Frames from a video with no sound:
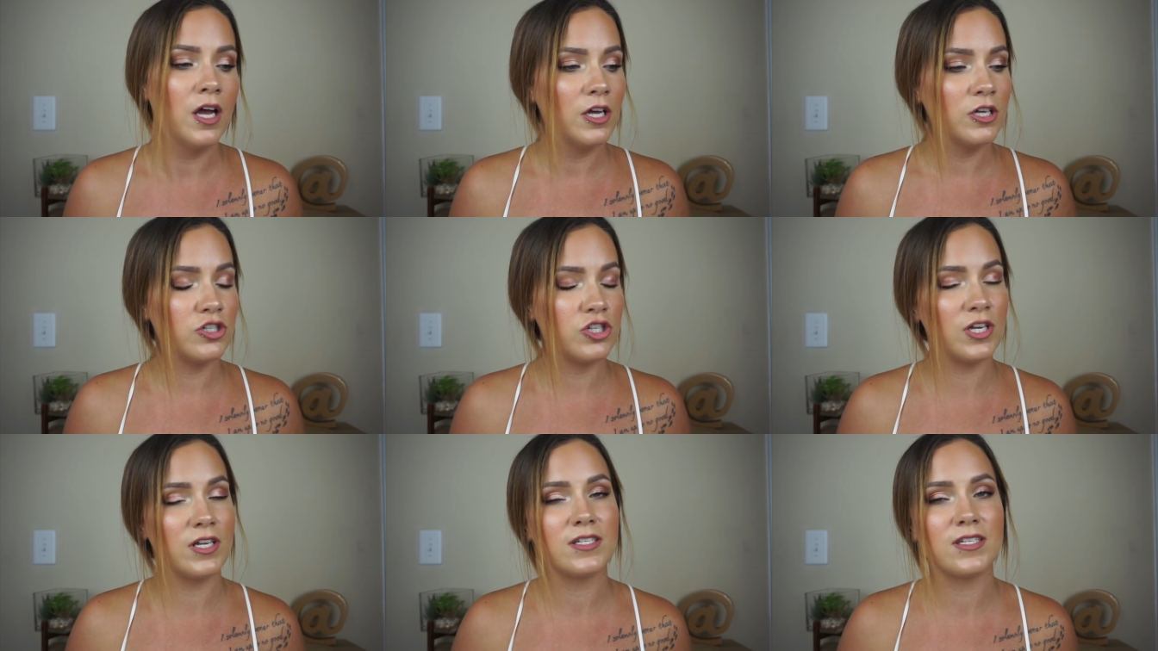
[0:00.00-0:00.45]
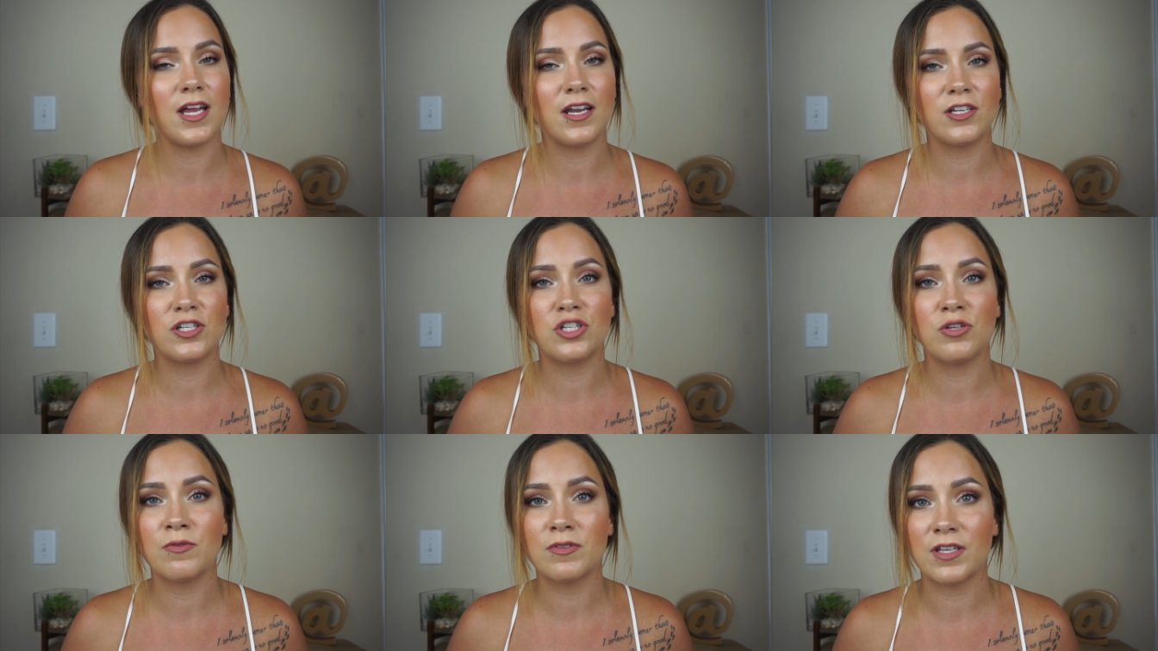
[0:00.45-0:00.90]
she
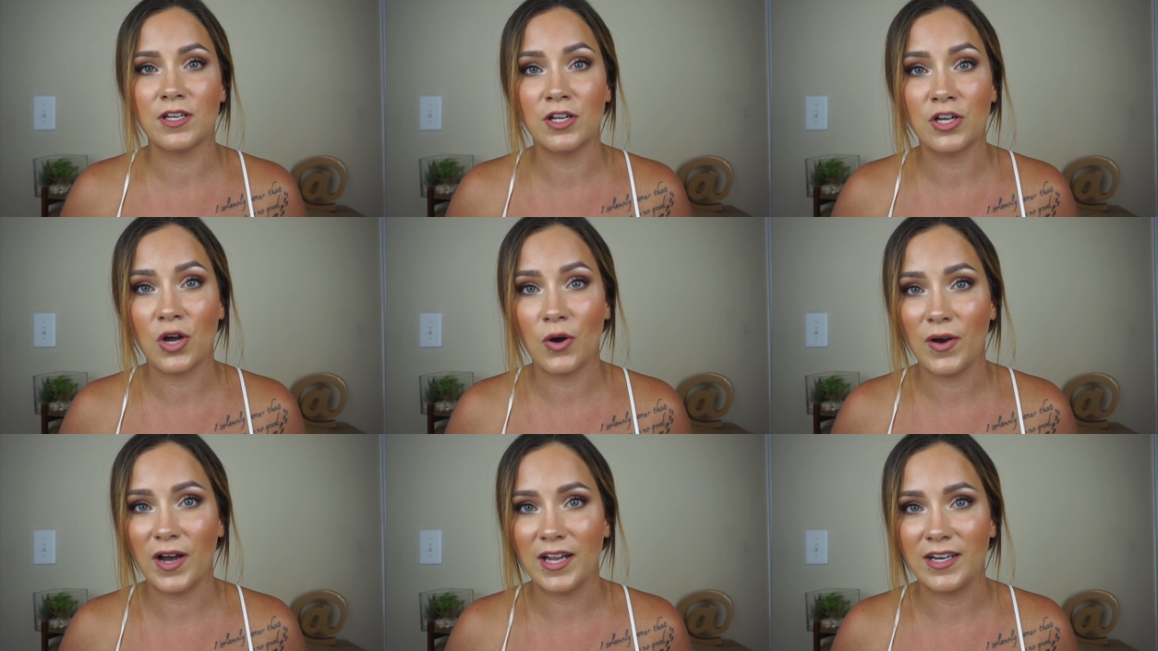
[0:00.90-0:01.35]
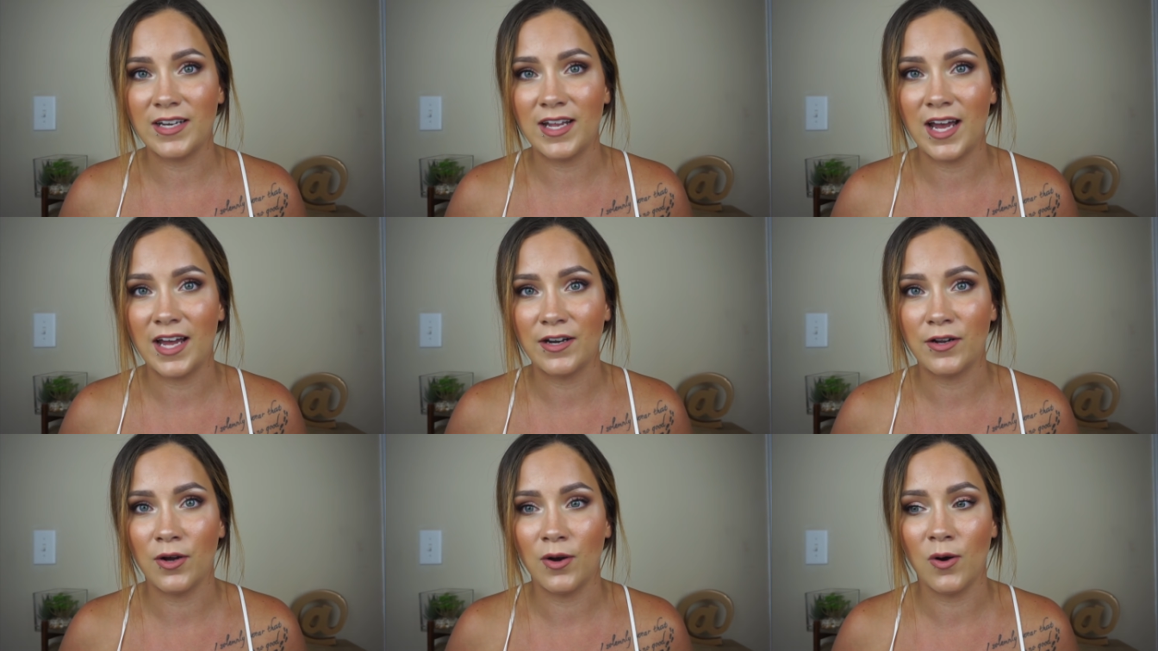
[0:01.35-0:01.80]
decided she was going to go ahead and
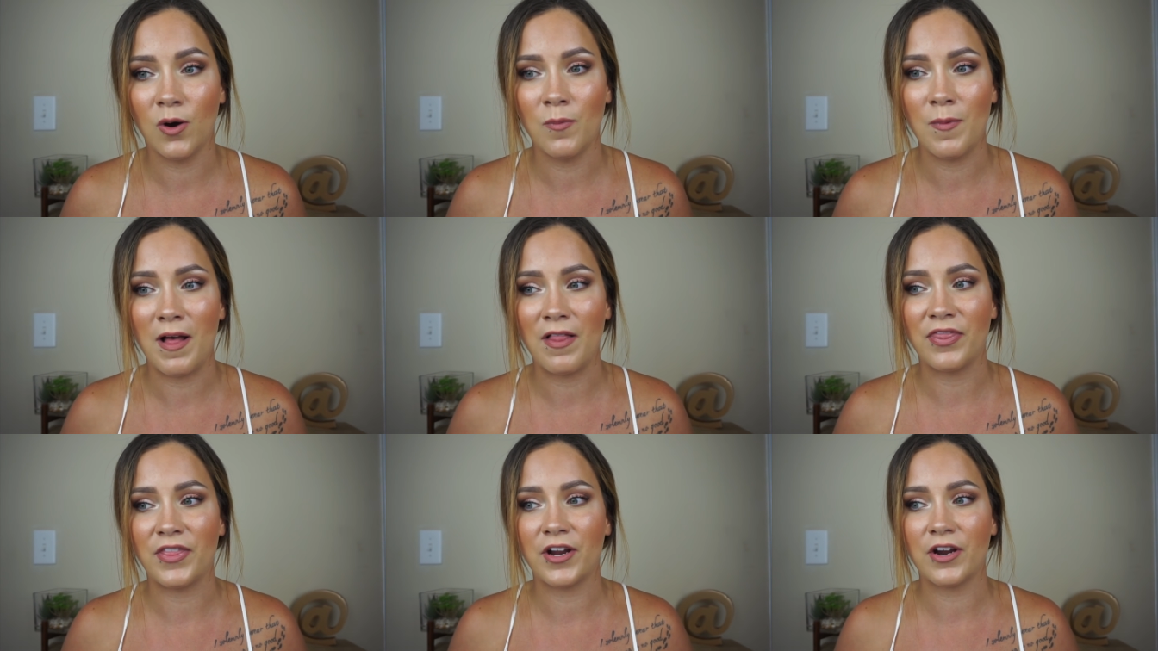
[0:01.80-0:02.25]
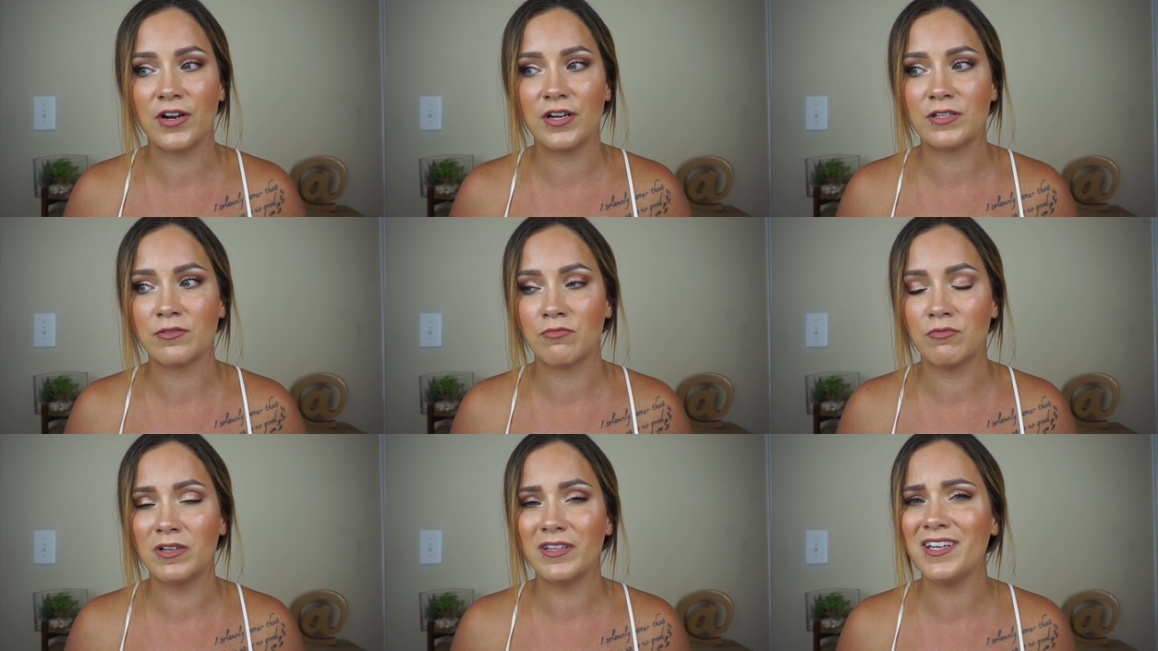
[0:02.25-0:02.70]
head home, and there
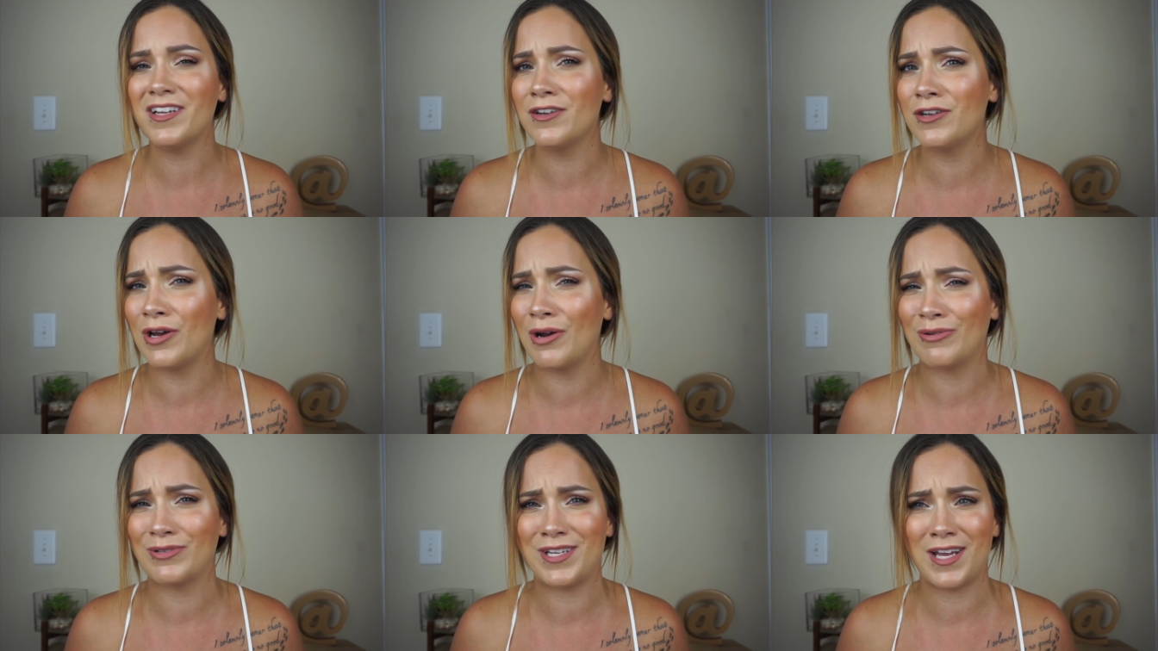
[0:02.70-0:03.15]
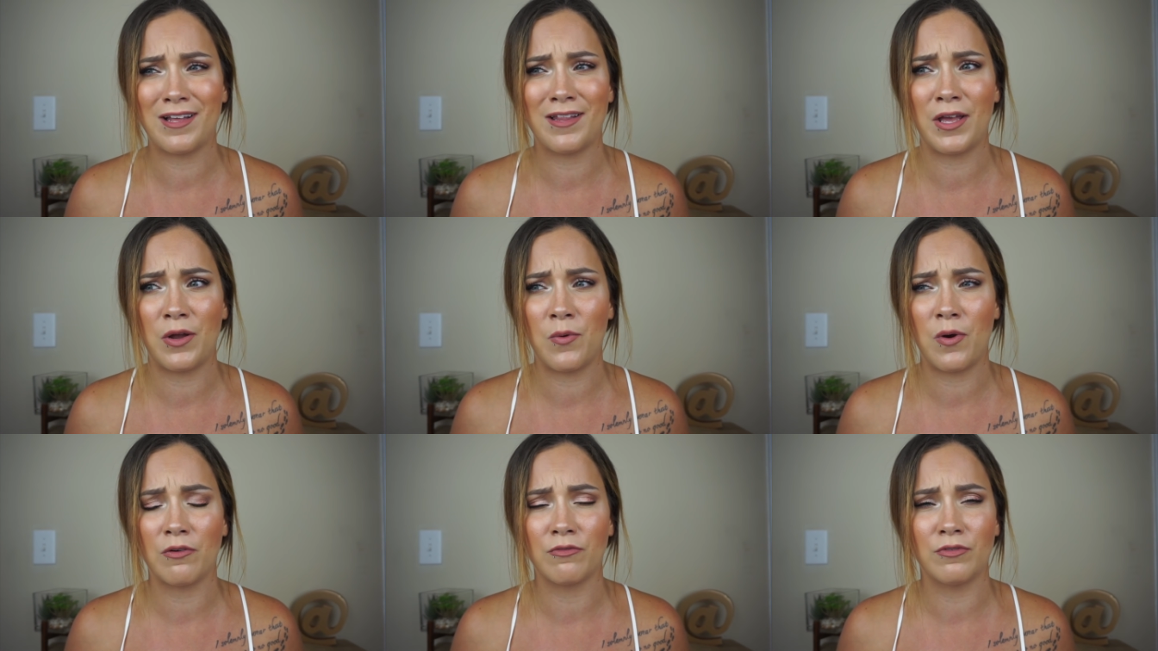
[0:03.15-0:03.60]
is really no
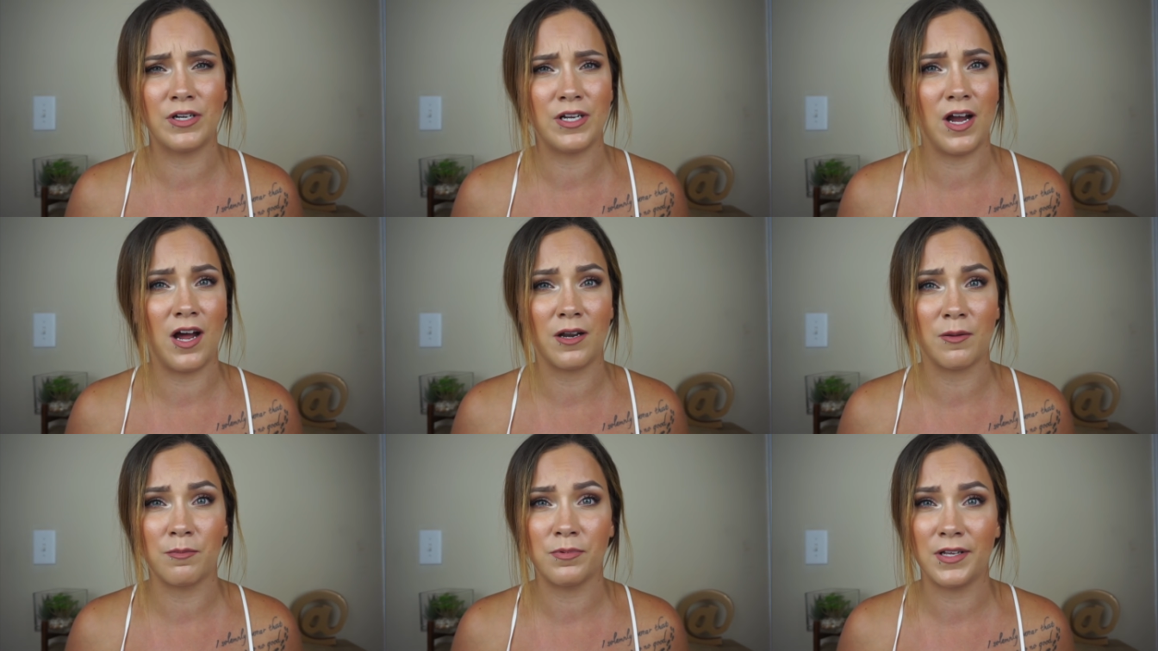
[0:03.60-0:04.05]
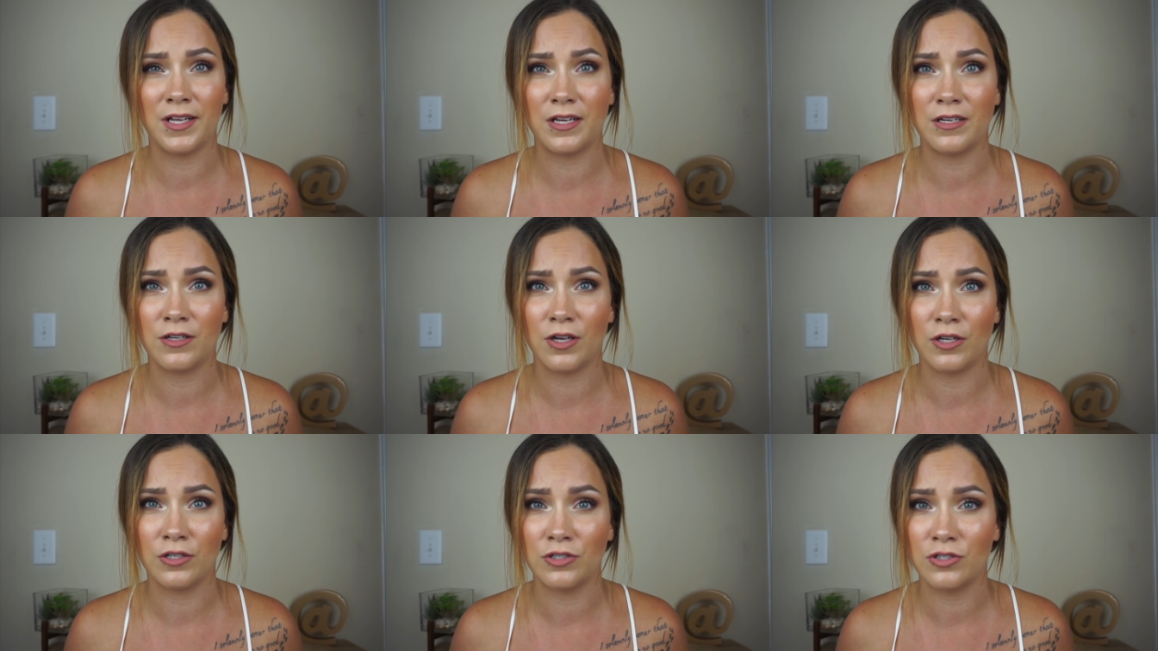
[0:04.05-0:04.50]
telling what Riana
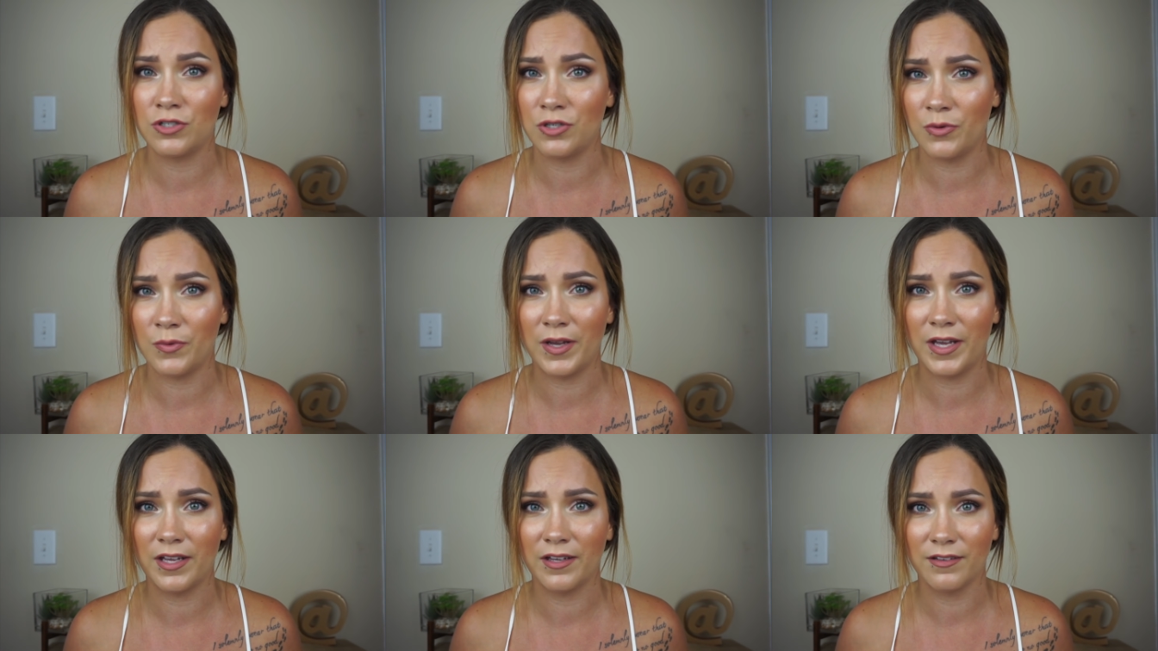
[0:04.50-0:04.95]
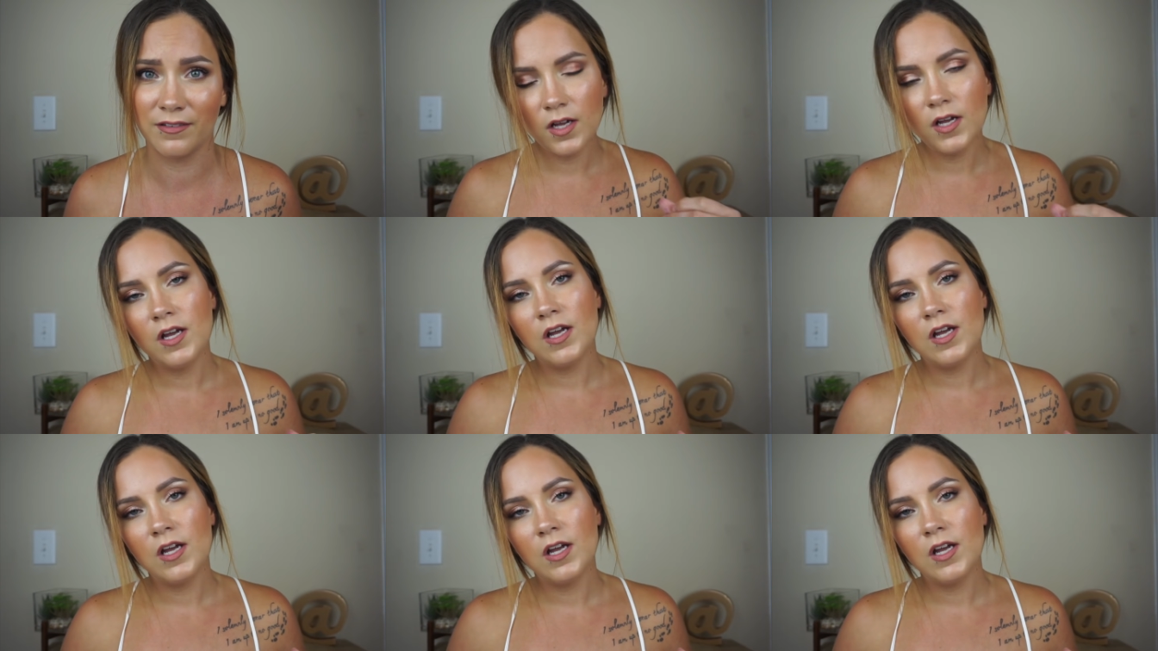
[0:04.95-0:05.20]
planned on doing.